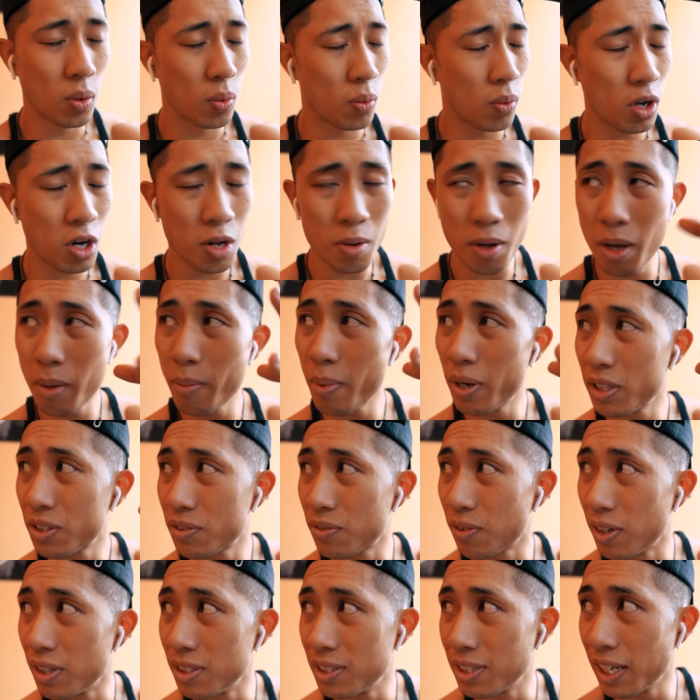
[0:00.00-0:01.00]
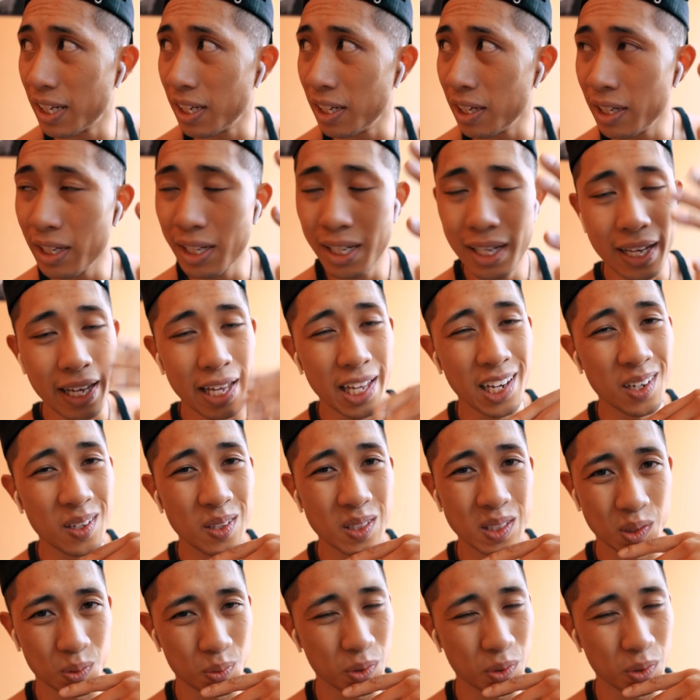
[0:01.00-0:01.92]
one of my best friends, Eddie, and there's